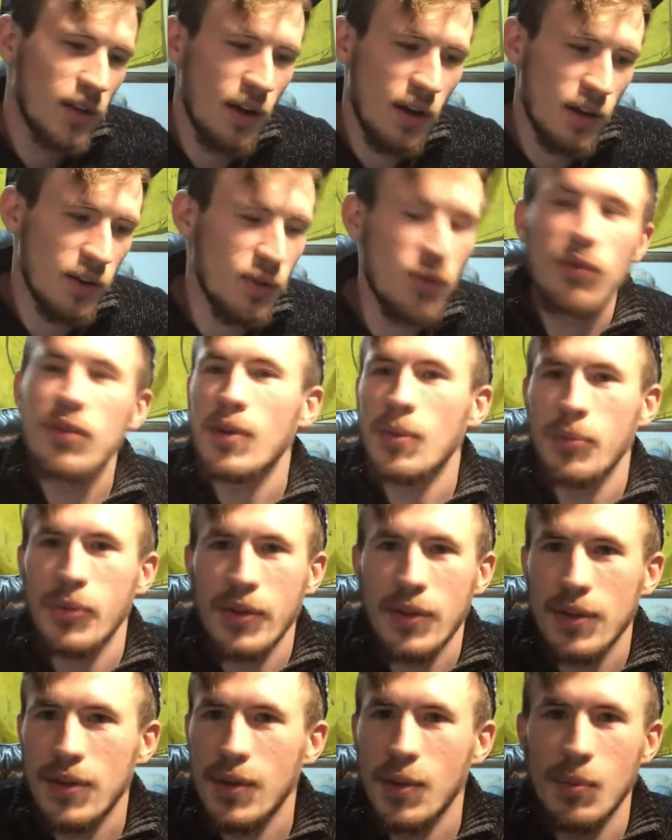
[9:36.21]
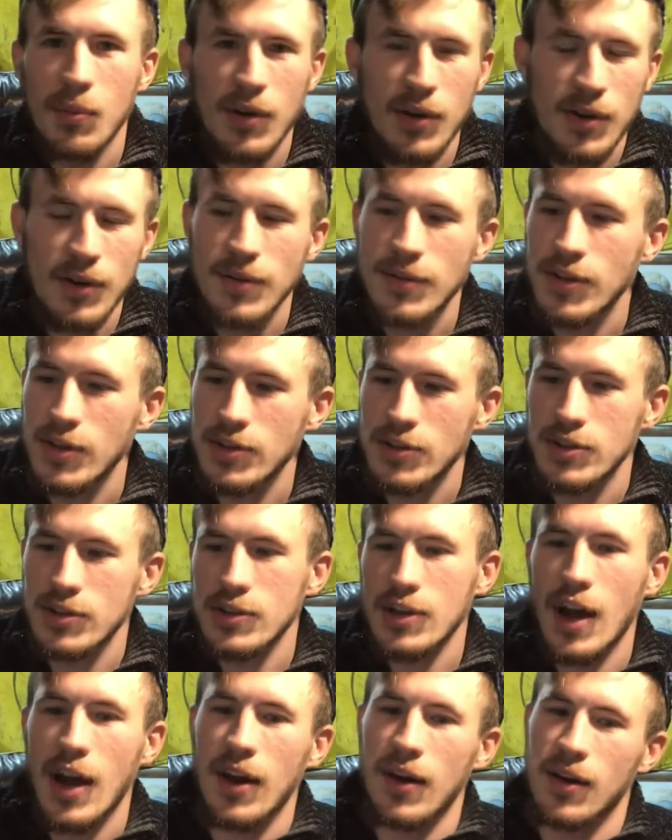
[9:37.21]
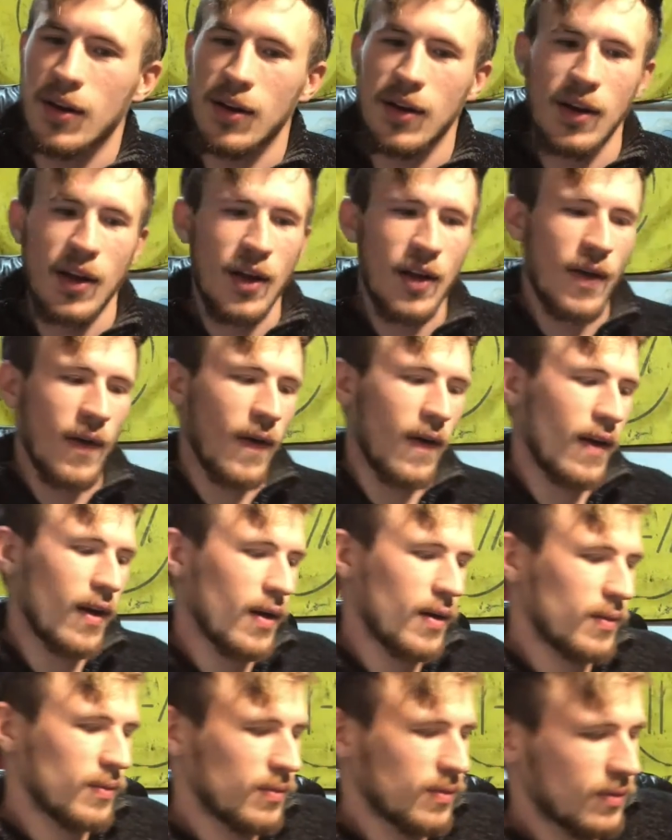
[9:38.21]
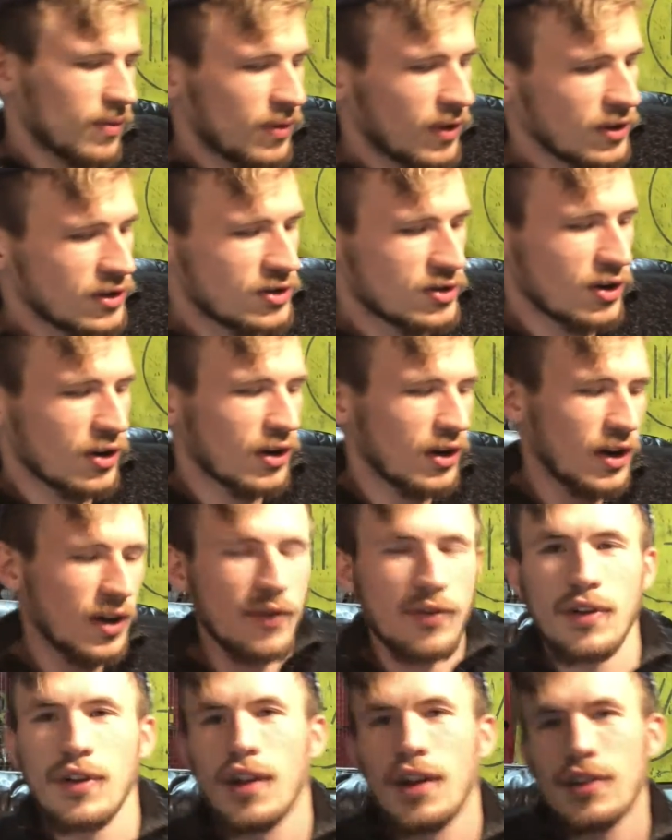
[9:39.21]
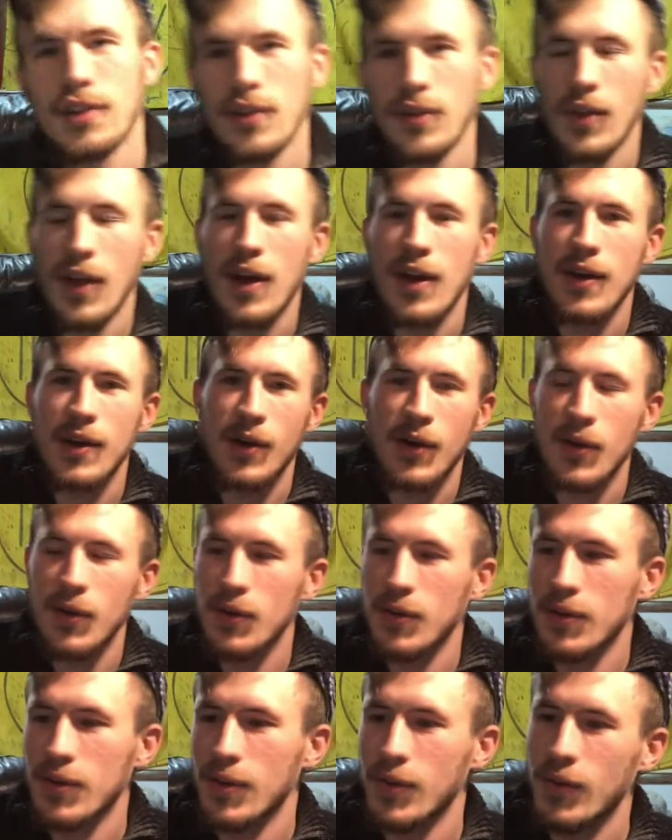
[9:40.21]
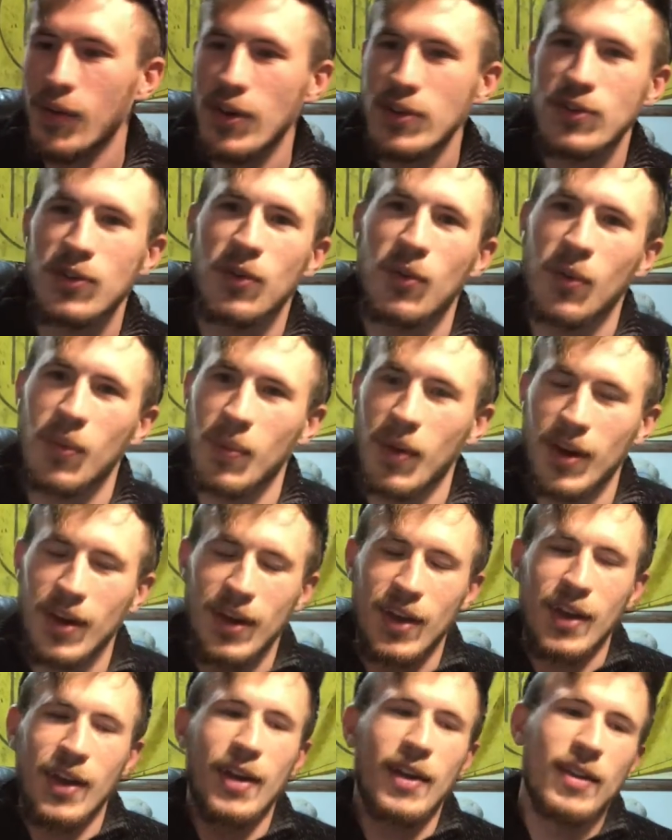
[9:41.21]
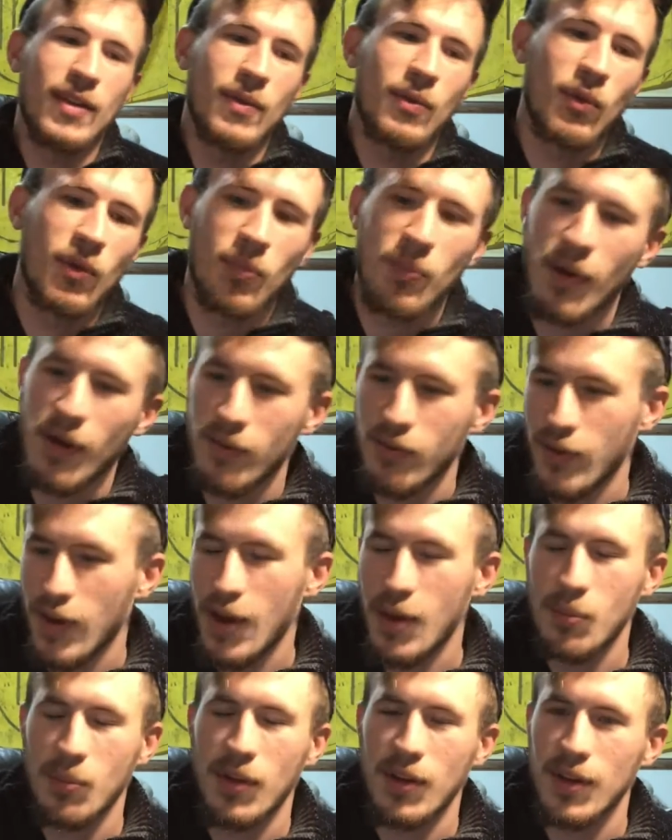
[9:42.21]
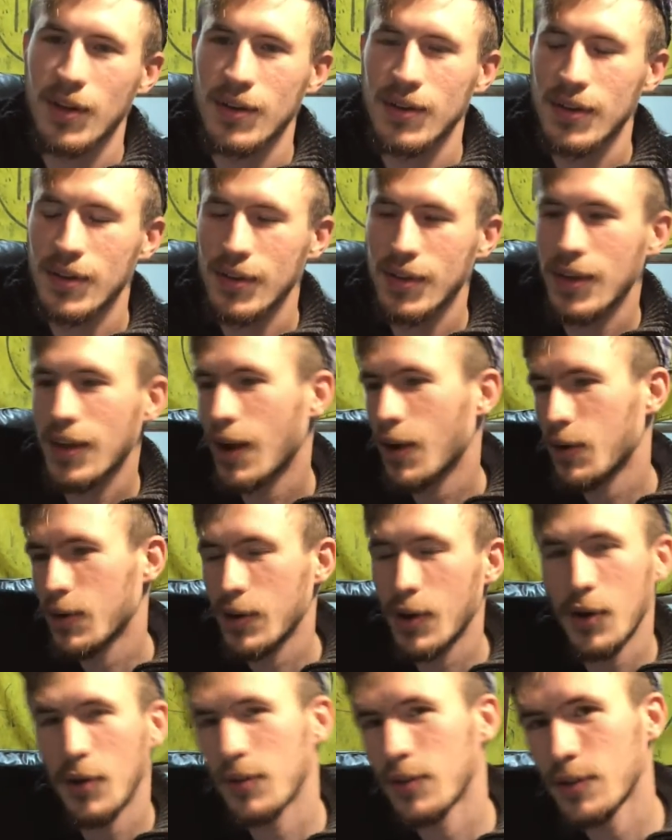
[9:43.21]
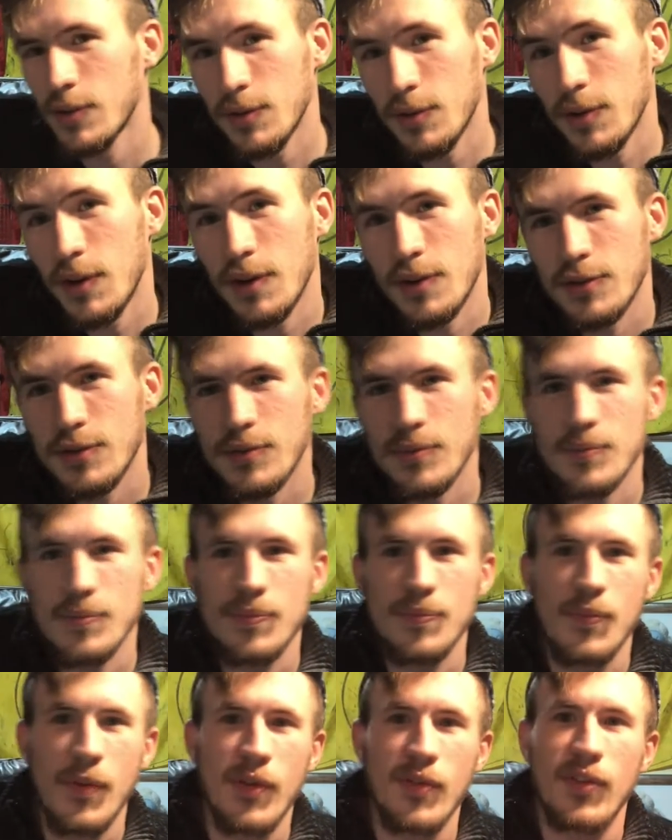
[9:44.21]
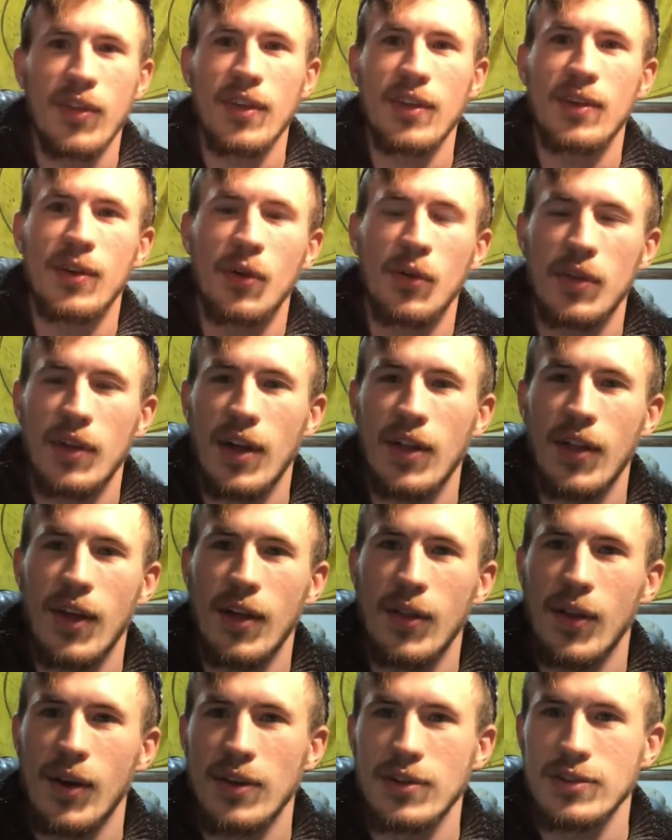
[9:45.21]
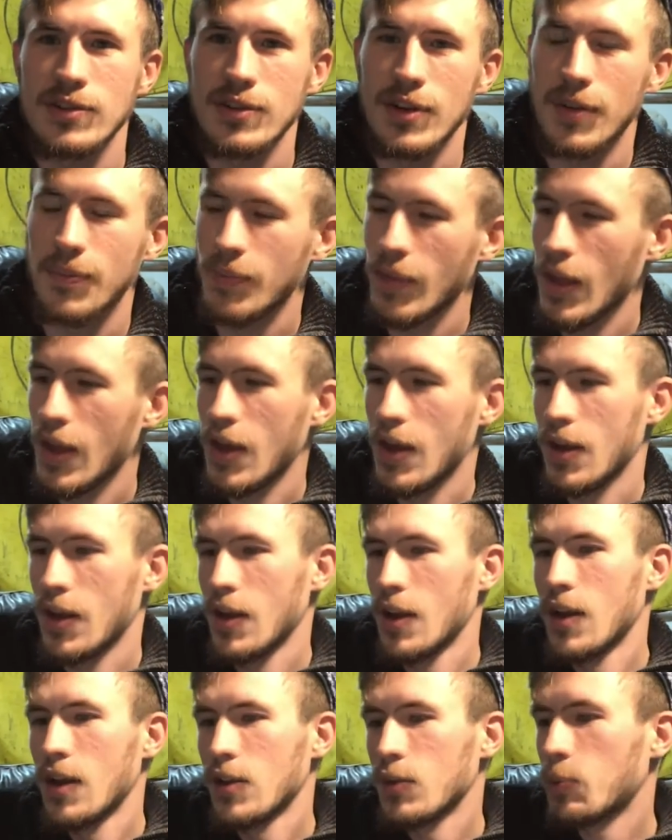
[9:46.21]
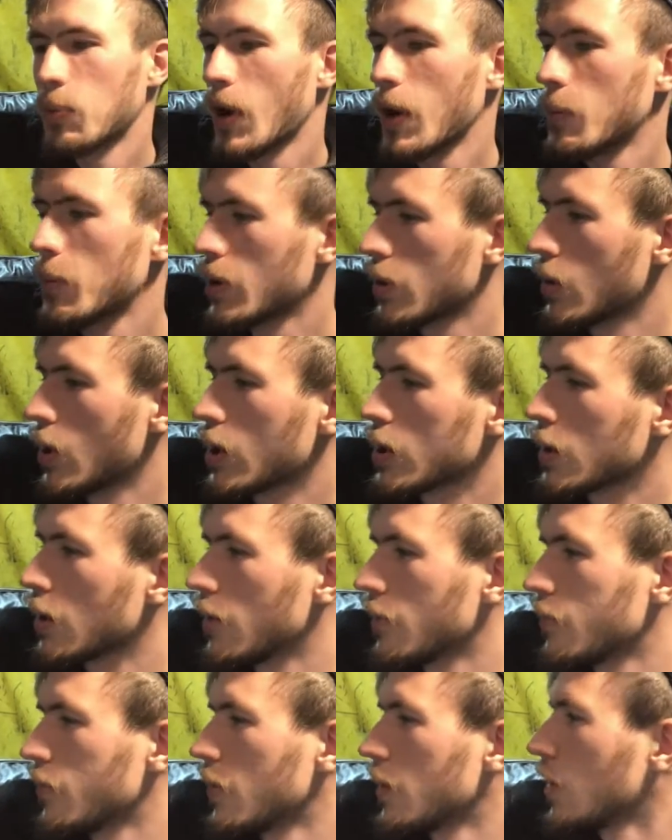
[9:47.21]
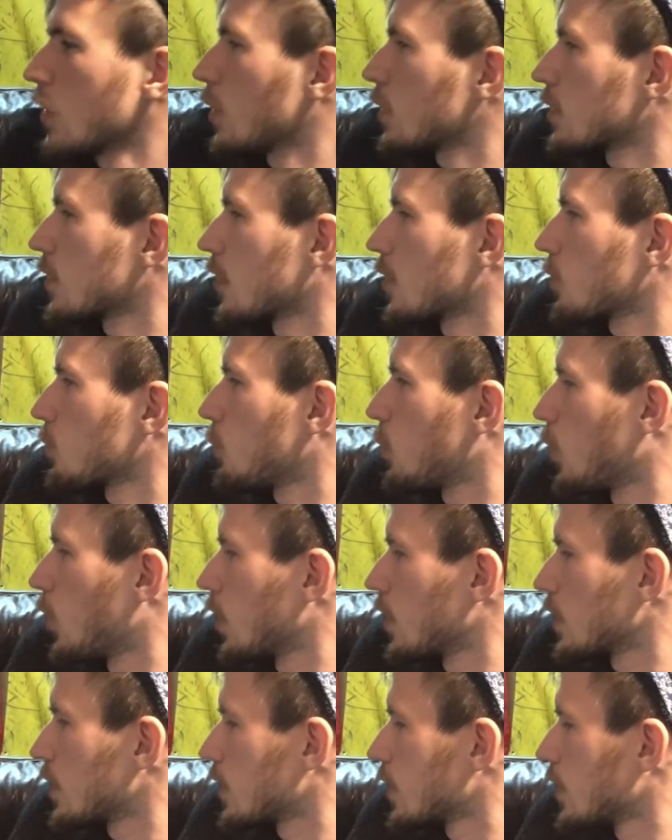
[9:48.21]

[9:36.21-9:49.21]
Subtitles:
do something similar, and just kind of the journey of collecting Legos, and eventually with my kids and with my family, and see how it goes. And who knows if this goes on that long. So it's probably been a long enough video at this point.